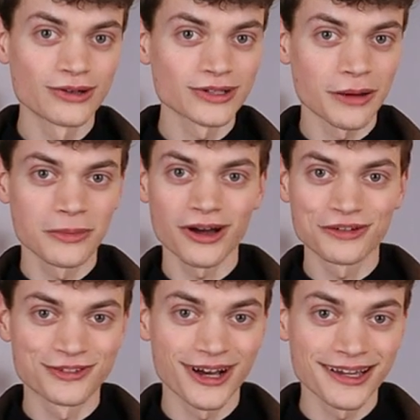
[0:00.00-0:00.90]
out, I'm kind
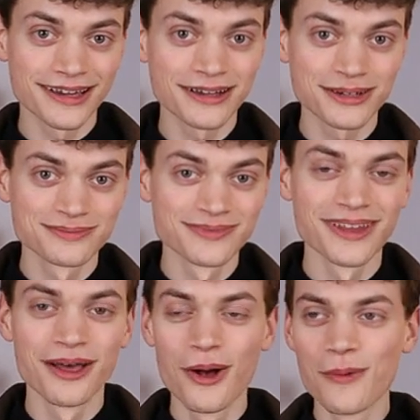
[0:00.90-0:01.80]
of dying.
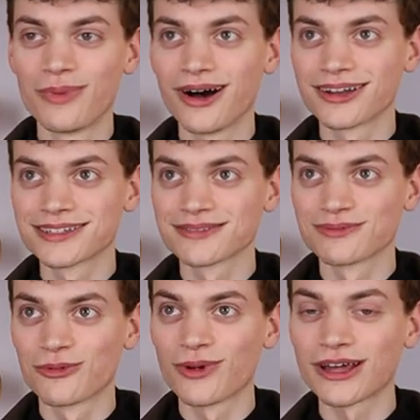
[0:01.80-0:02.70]
But
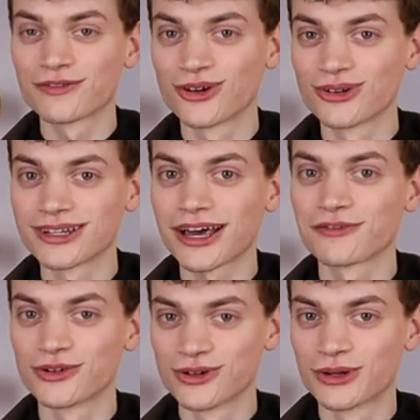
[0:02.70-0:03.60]
when I've done it, I
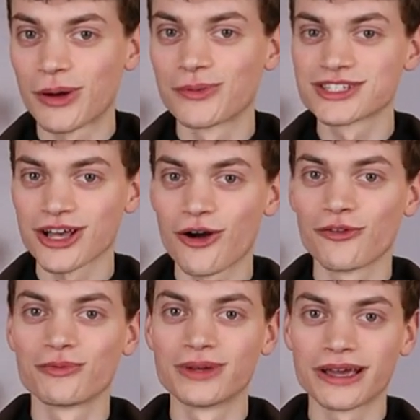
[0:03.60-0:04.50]
feel good about
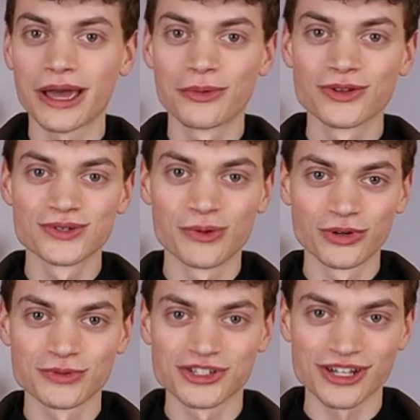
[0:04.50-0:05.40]
myself being able to
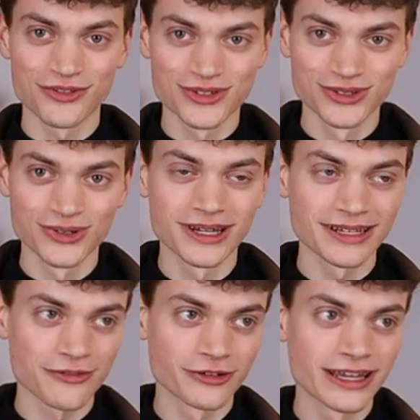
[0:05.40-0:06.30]
push myself to do it
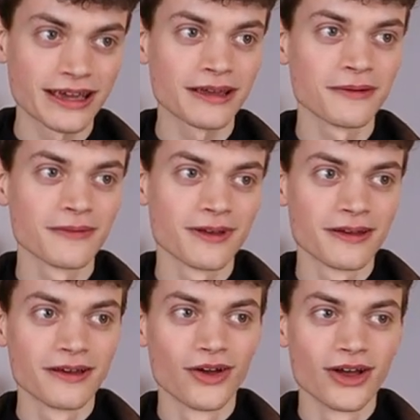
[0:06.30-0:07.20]
every day.
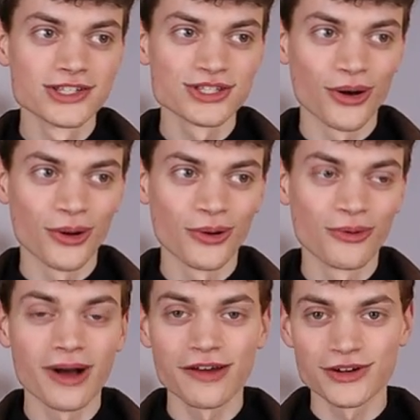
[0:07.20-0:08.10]

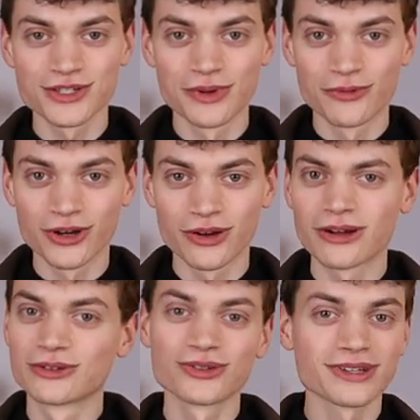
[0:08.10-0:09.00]
So I've also been working
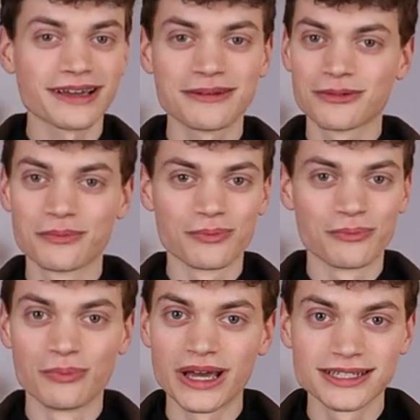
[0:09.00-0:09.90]
out. Nothing
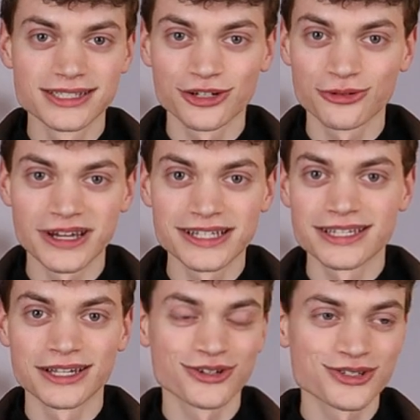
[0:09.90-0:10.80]
major
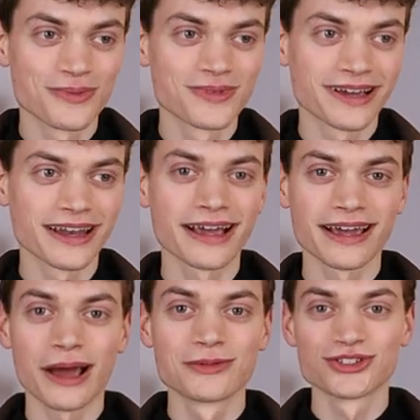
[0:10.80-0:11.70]
crazy or something.
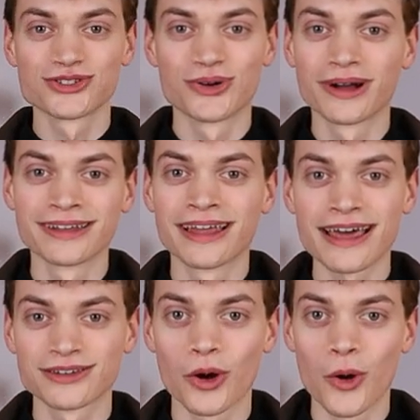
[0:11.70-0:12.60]
Like I'm just doing an
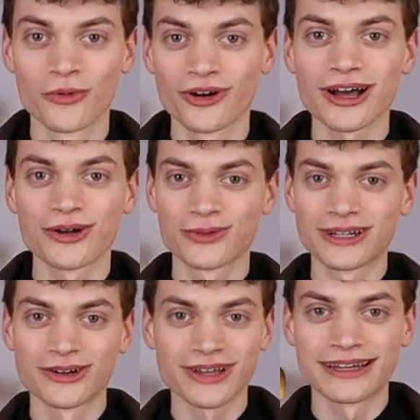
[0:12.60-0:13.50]
at-home workout
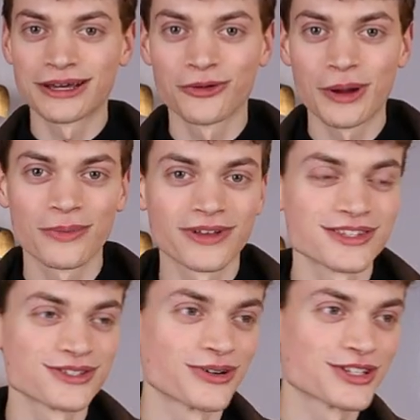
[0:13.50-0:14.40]
without any
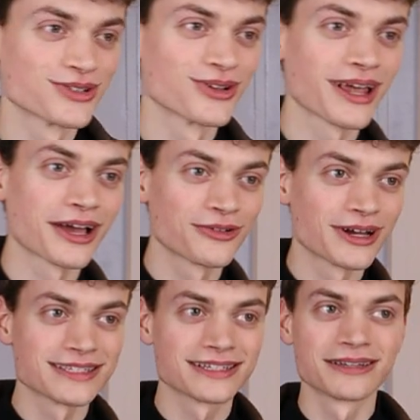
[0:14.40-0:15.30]
equipment, so it's not like
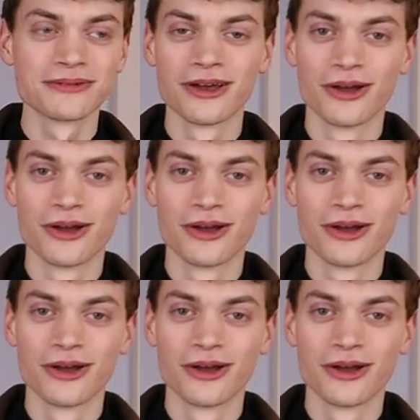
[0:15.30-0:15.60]
crazy.